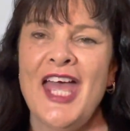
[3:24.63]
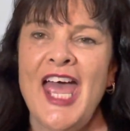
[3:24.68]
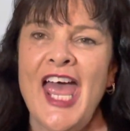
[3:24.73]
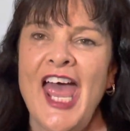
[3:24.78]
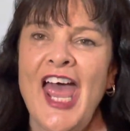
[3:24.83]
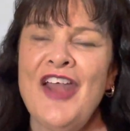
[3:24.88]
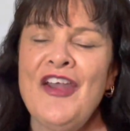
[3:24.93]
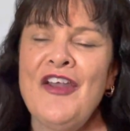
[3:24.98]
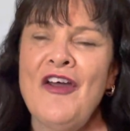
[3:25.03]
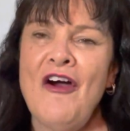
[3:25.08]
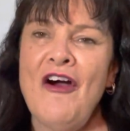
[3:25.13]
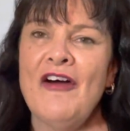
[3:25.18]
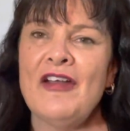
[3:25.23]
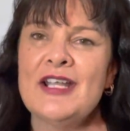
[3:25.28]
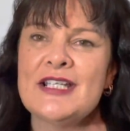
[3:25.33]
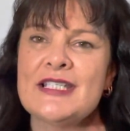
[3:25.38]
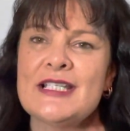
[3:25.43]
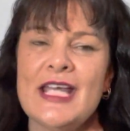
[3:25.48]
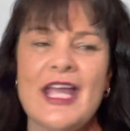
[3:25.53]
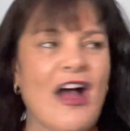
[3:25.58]
And
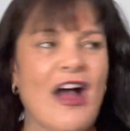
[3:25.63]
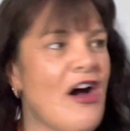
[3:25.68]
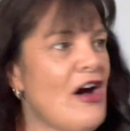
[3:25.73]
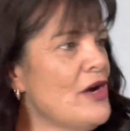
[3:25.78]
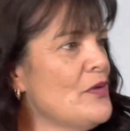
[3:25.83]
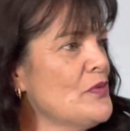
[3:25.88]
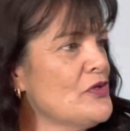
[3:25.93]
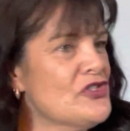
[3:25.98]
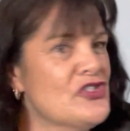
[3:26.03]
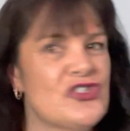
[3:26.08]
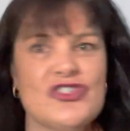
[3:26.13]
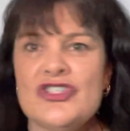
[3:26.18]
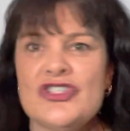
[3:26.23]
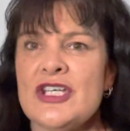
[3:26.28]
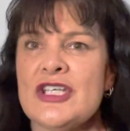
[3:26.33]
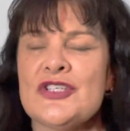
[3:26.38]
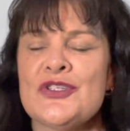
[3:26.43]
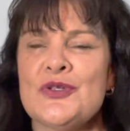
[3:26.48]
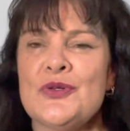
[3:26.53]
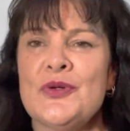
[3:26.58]
honestly, I was
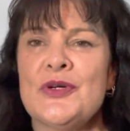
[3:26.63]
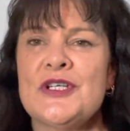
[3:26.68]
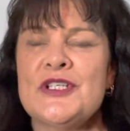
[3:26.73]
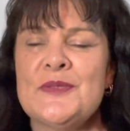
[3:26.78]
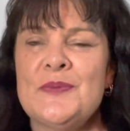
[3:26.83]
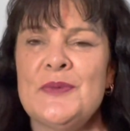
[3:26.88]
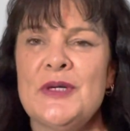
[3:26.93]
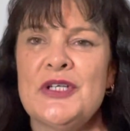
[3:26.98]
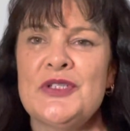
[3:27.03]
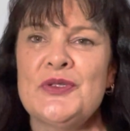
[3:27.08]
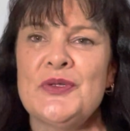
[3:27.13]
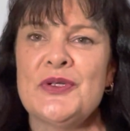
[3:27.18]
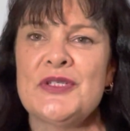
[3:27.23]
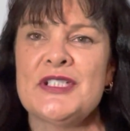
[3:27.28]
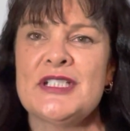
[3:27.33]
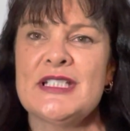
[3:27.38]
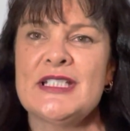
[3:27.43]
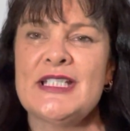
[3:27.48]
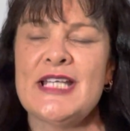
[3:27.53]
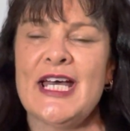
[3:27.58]
just talking to my daughter
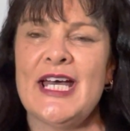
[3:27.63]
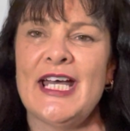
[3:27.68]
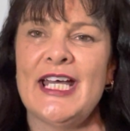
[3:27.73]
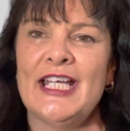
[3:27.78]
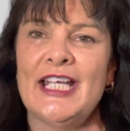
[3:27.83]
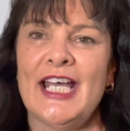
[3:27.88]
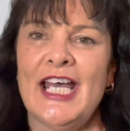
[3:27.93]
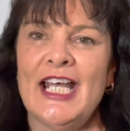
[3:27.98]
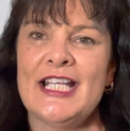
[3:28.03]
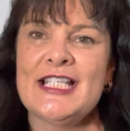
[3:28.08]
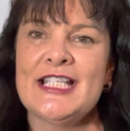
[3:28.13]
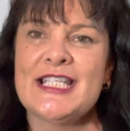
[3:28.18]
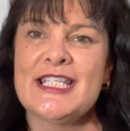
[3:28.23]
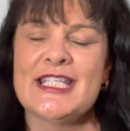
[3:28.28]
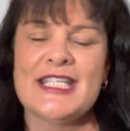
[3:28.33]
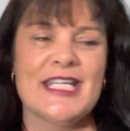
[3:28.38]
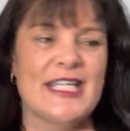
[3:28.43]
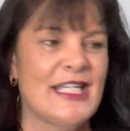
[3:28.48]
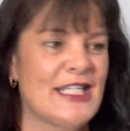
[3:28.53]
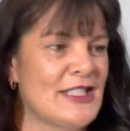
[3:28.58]
today and
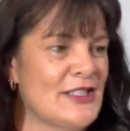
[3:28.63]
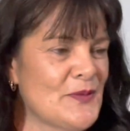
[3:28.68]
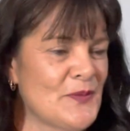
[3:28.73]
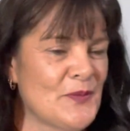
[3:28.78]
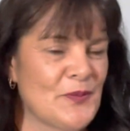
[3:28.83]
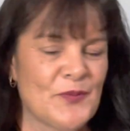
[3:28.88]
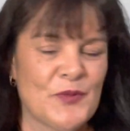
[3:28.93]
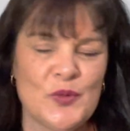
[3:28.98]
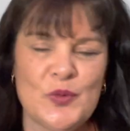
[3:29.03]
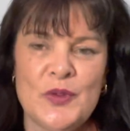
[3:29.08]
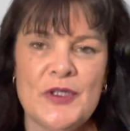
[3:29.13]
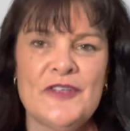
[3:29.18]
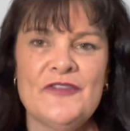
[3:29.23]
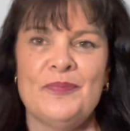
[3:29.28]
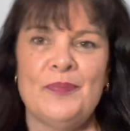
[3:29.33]
said, we